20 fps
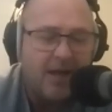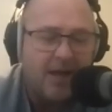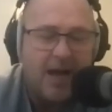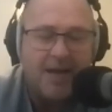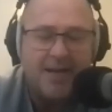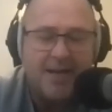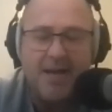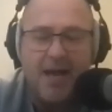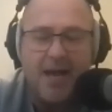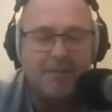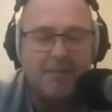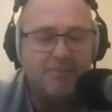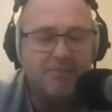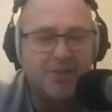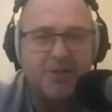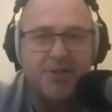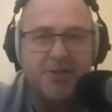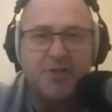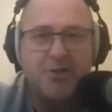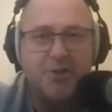name
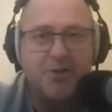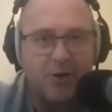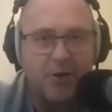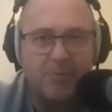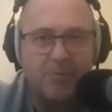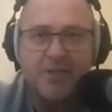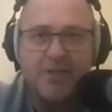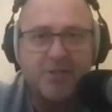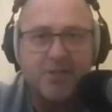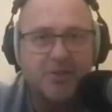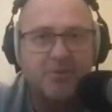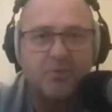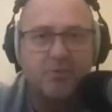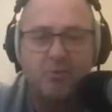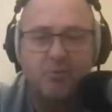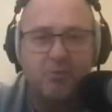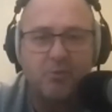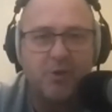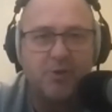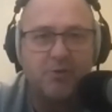synonymous
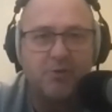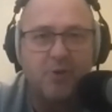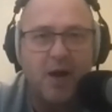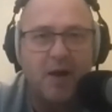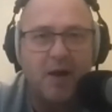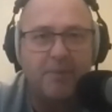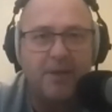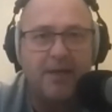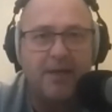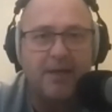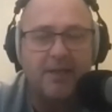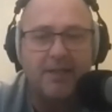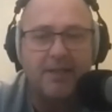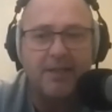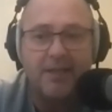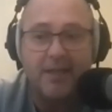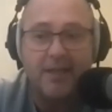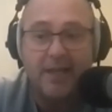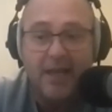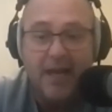with rugby
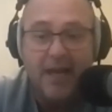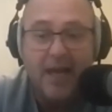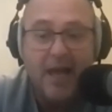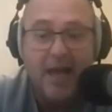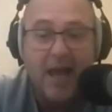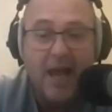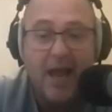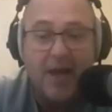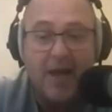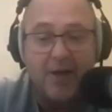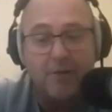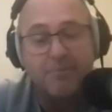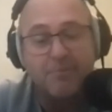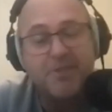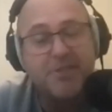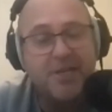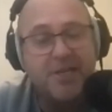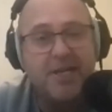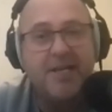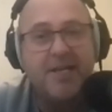league. And I'm
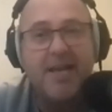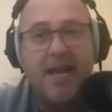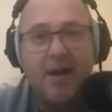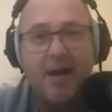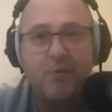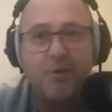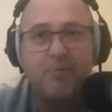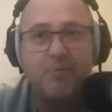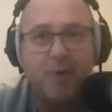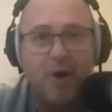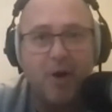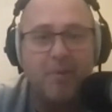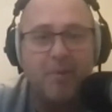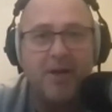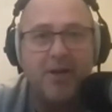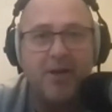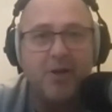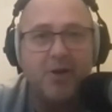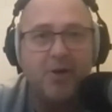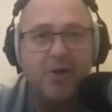sitting down with
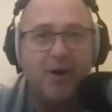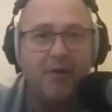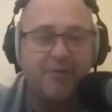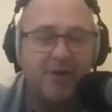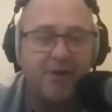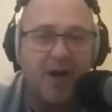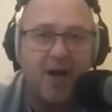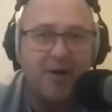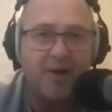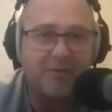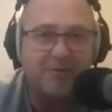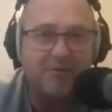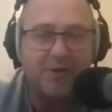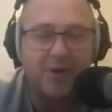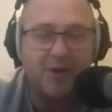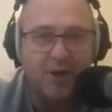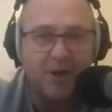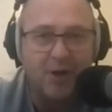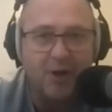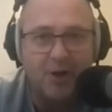Bobby, who I've known for
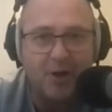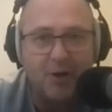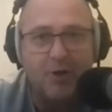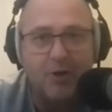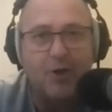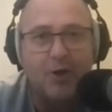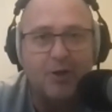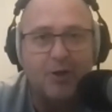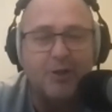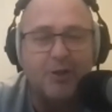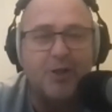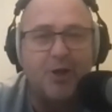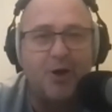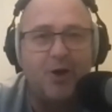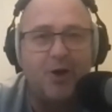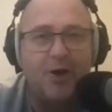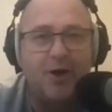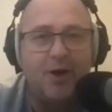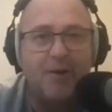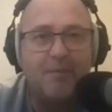a long, long
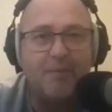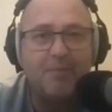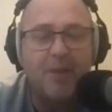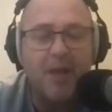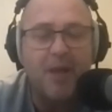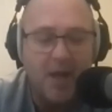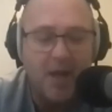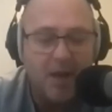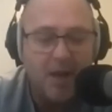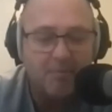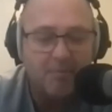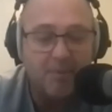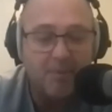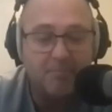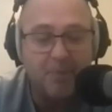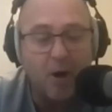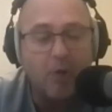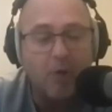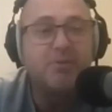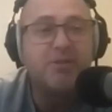time, but
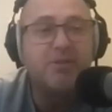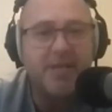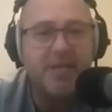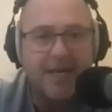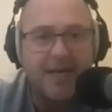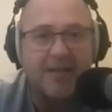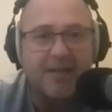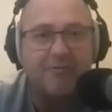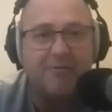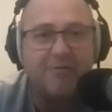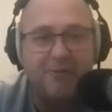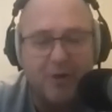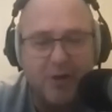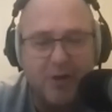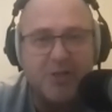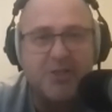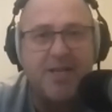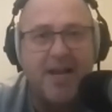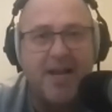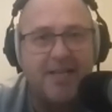Bob's telling
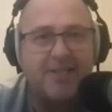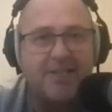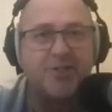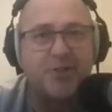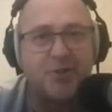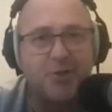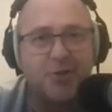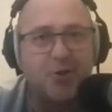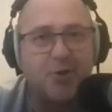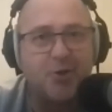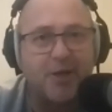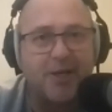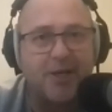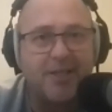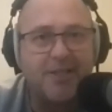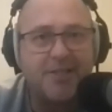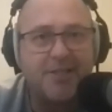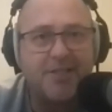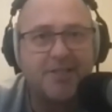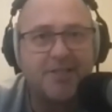firsthand
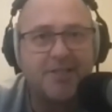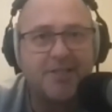stories